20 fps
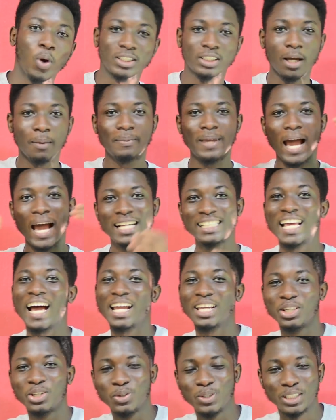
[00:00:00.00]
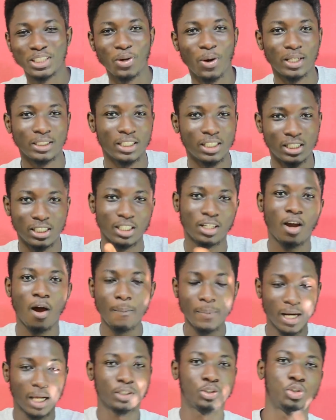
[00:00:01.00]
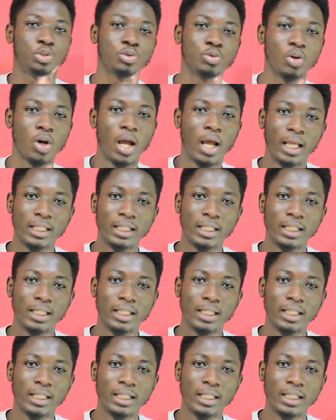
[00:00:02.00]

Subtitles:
What's up, guys? How you doing? Sean Destiny coming at you.